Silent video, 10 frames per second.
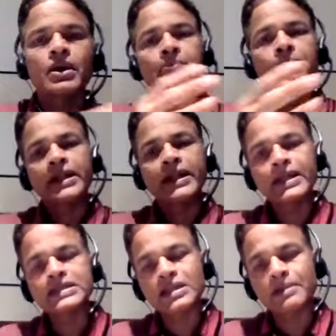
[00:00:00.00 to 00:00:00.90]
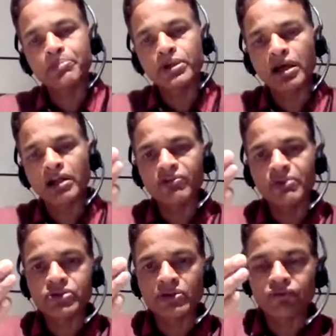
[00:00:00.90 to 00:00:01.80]
But getting a separate
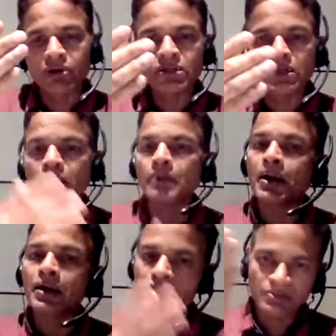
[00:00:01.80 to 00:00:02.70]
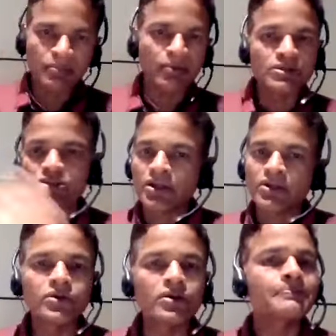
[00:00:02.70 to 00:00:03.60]
confirmation from related parties, maybe once in a
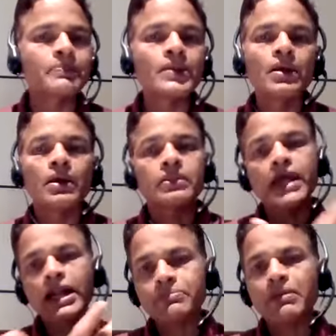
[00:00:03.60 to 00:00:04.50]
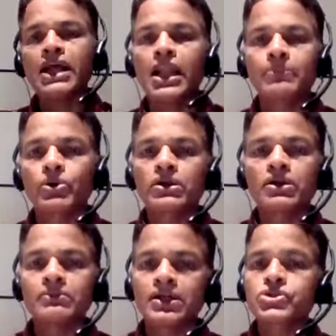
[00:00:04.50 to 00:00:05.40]
year, that might help audit
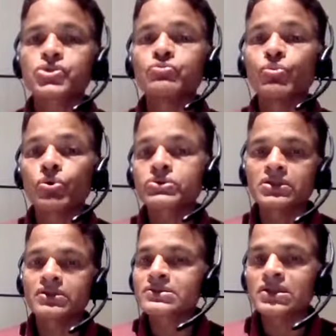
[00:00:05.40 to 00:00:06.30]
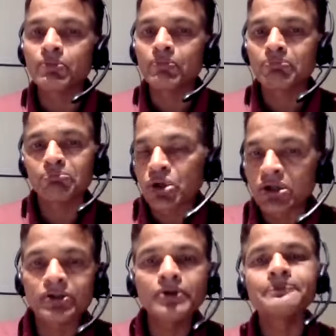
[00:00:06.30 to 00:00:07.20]
committees to more seriously
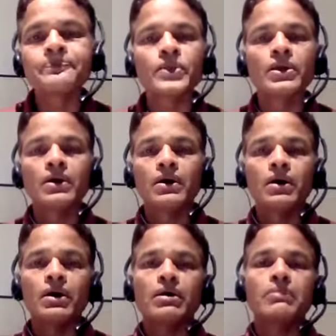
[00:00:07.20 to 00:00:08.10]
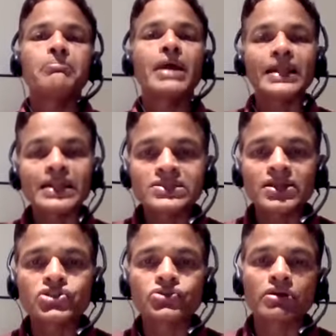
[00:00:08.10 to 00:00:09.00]
monitor any
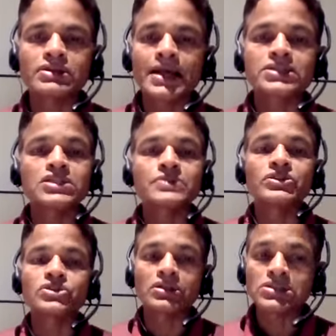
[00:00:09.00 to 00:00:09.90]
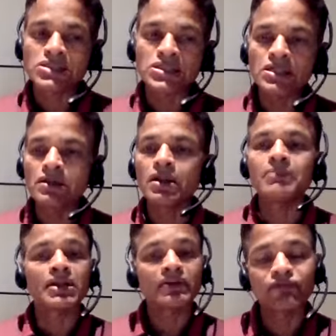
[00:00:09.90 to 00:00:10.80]
such transactions which conceal a
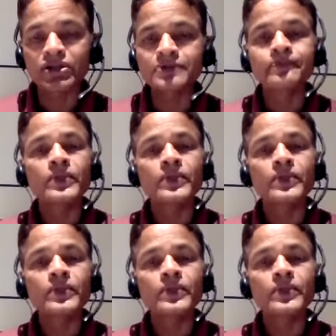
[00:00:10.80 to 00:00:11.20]
benefit.